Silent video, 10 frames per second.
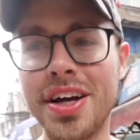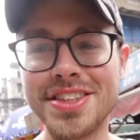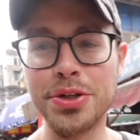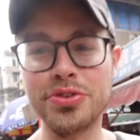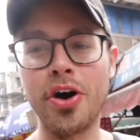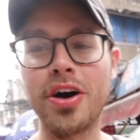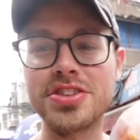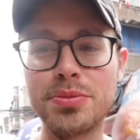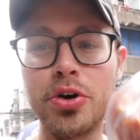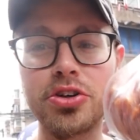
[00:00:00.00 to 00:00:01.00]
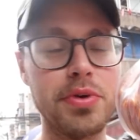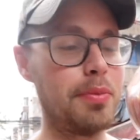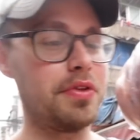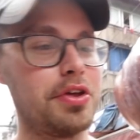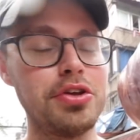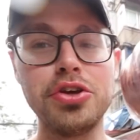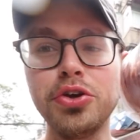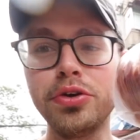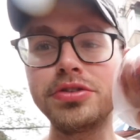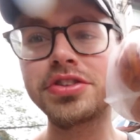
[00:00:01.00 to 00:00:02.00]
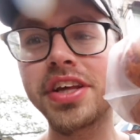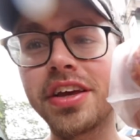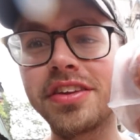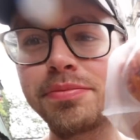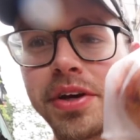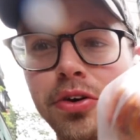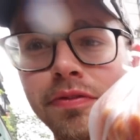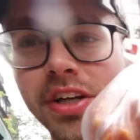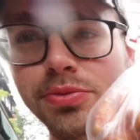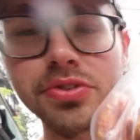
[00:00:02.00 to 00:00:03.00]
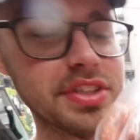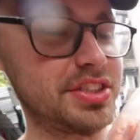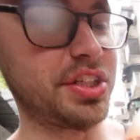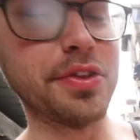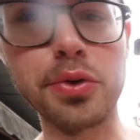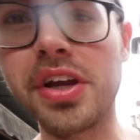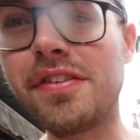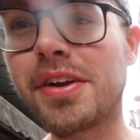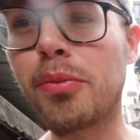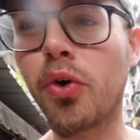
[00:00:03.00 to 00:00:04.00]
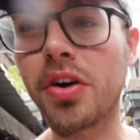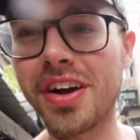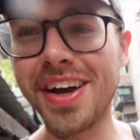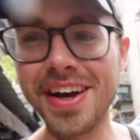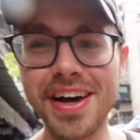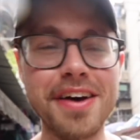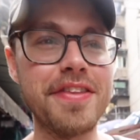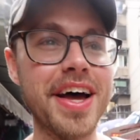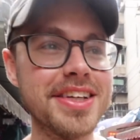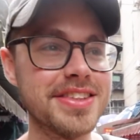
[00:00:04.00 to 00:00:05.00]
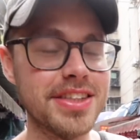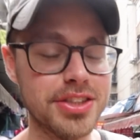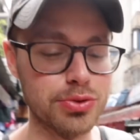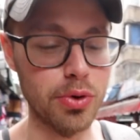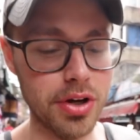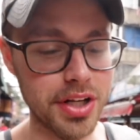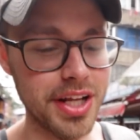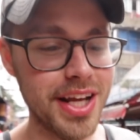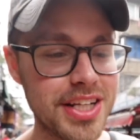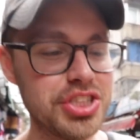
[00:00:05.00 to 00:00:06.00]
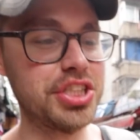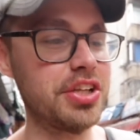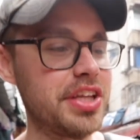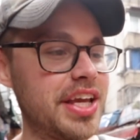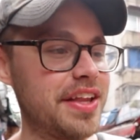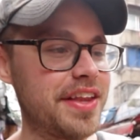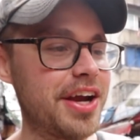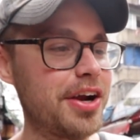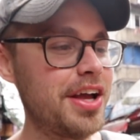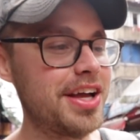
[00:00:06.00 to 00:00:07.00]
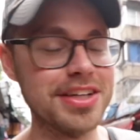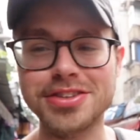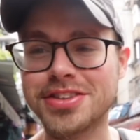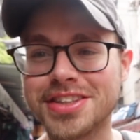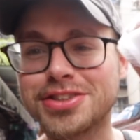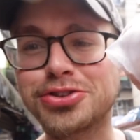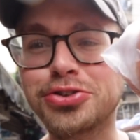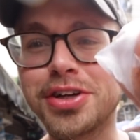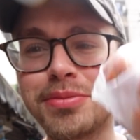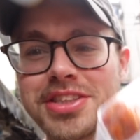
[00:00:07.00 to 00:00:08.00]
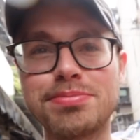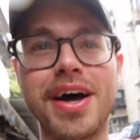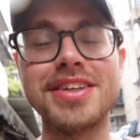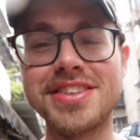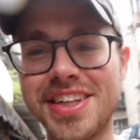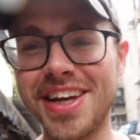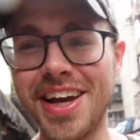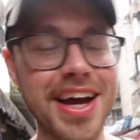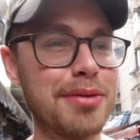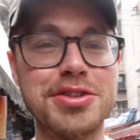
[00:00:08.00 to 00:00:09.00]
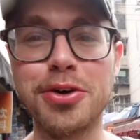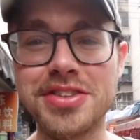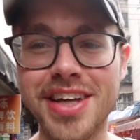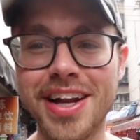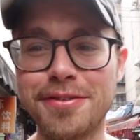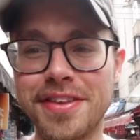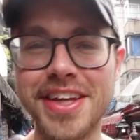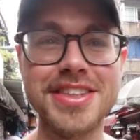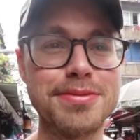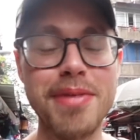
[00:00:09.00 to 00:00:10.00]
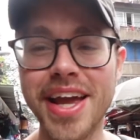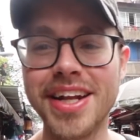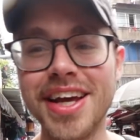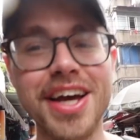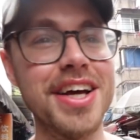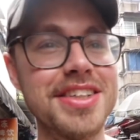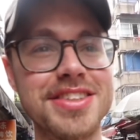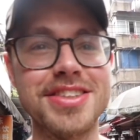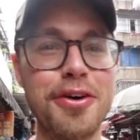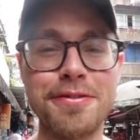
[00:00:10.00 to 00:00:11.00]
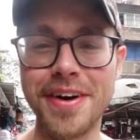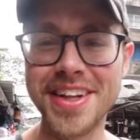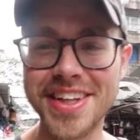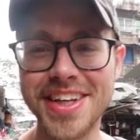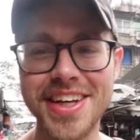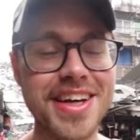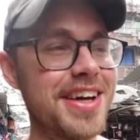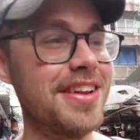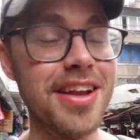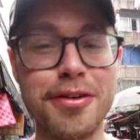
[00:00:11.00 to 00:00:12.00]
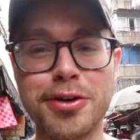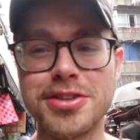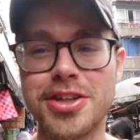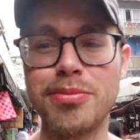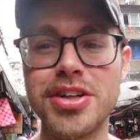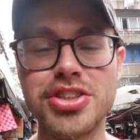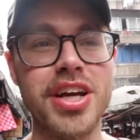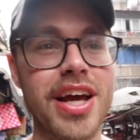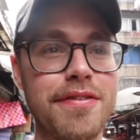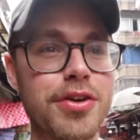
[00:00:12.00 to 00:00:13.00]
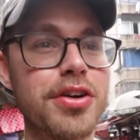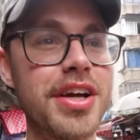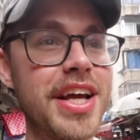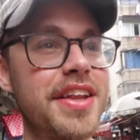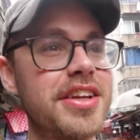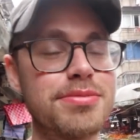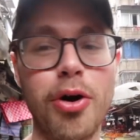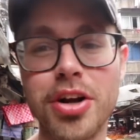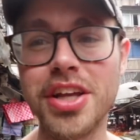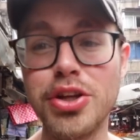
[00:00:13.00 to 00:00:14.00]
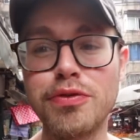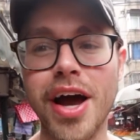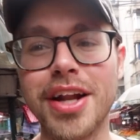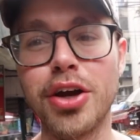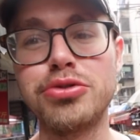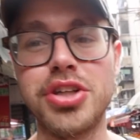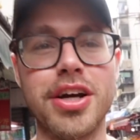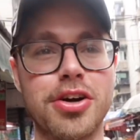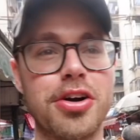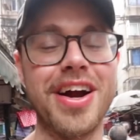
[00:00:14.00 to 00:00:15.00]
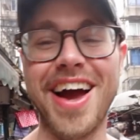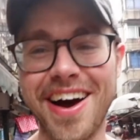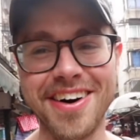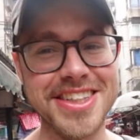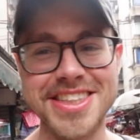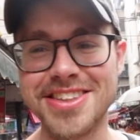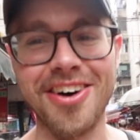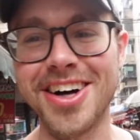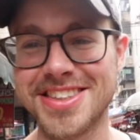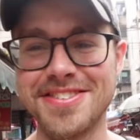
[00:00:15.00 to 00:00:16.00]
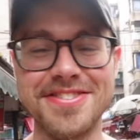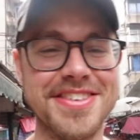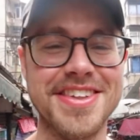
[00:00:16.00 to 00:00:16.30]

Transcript: She was awesome, hooked me up with a huge thing of these pickled vegetables, and she threw even more of that Sichuan chili in there. This looks extremely spicy. I'm so excited for this. Man, so friendly. Love her so much. If you're in this market, you've got to go check her out. She's awesome.